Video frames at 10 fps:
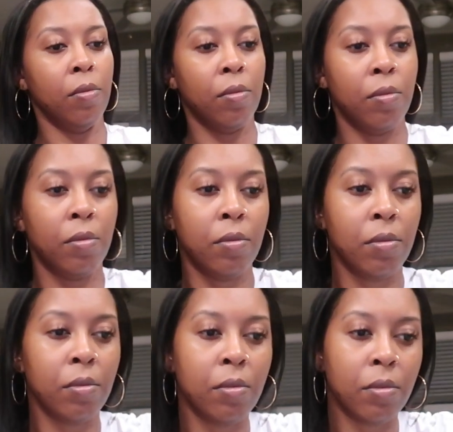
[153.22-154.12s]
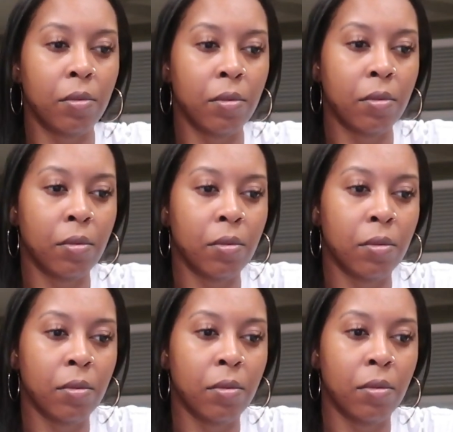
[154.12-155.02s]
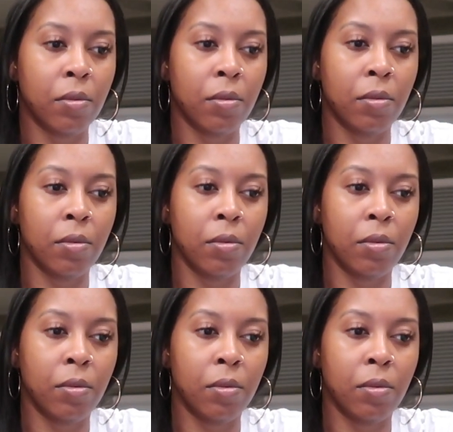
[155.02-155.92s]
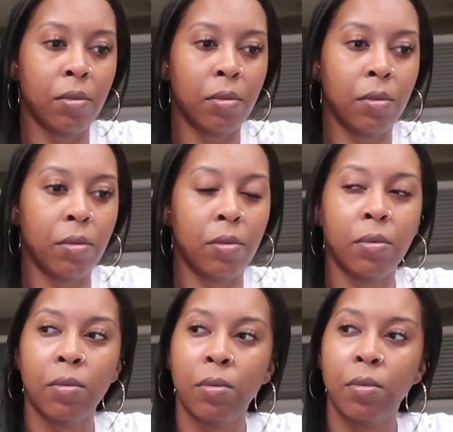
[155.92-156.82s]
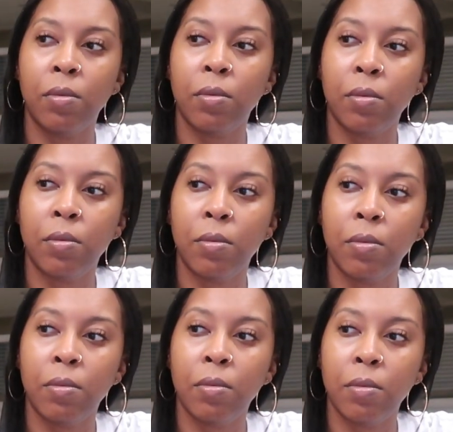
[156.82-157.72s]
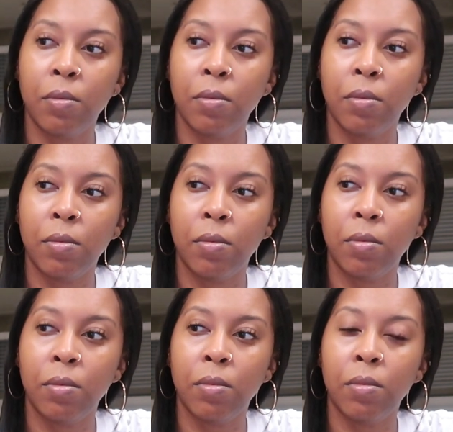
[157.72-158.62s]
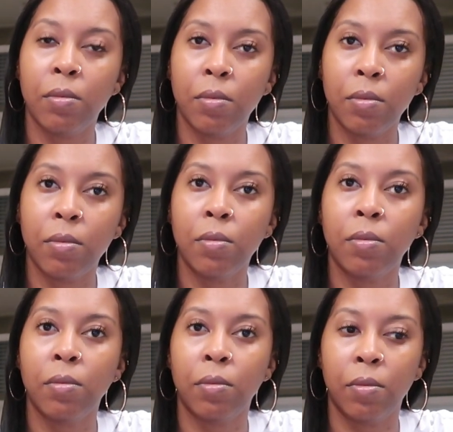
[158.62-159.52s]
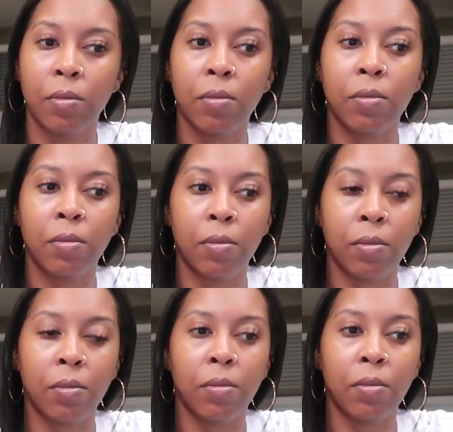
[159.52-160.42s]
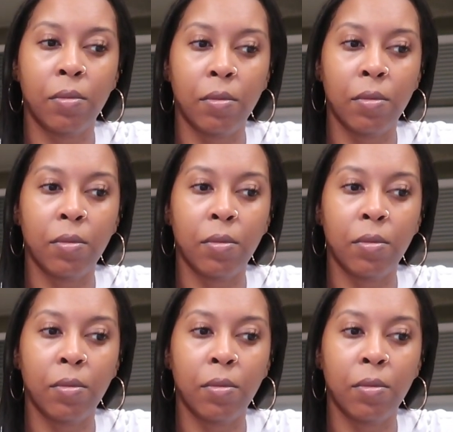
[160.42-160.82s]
[no speech]